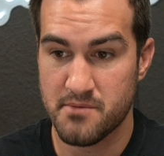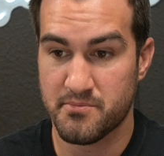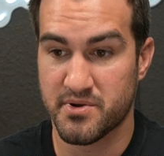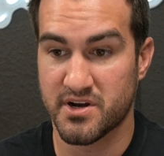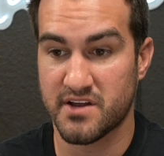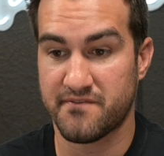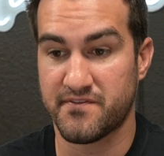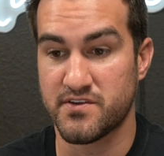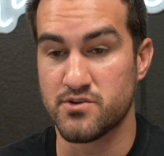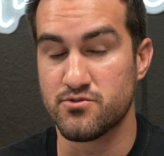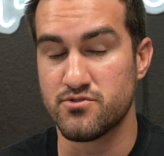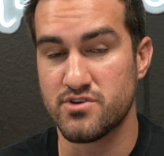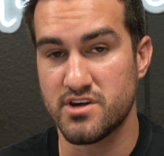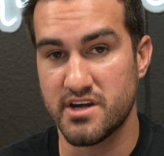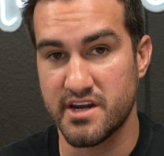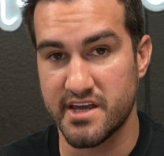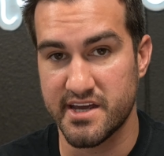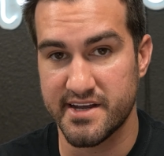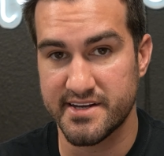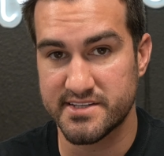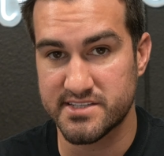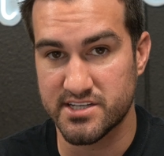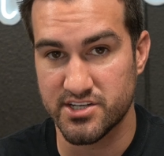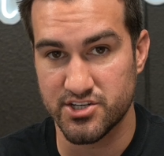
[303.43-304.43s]
But if you
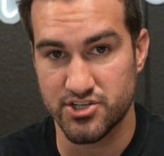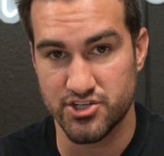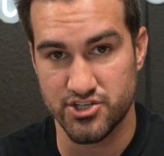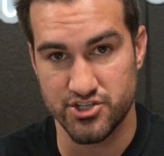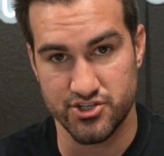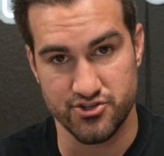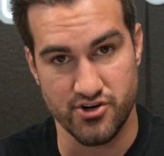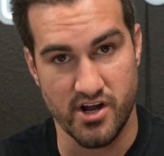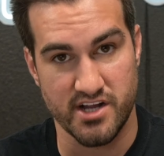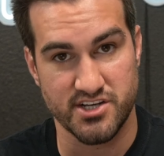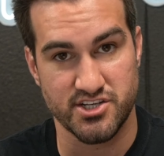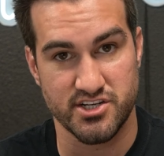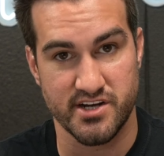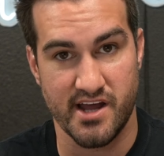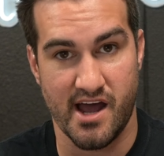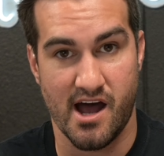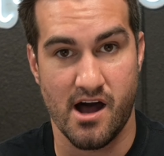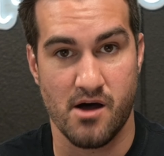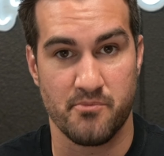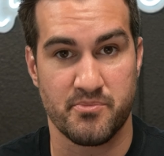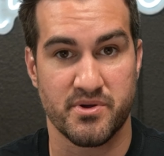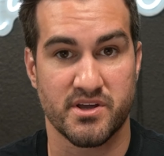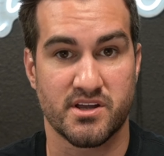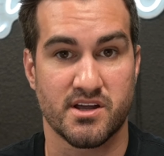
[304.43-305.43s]
need to stretch it
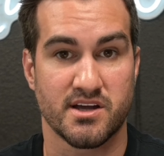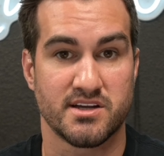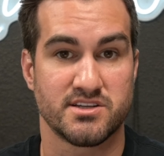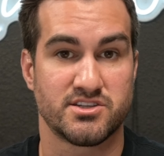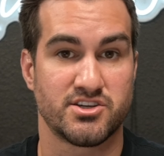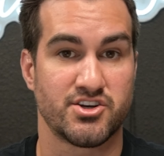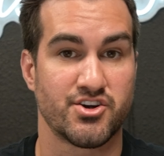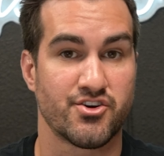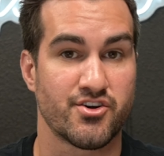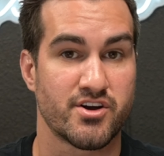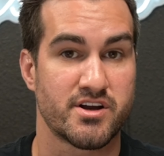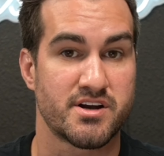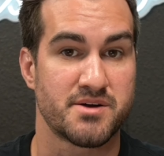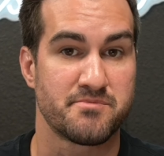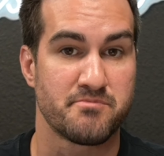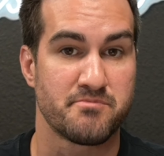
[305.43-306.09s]
out because you're in a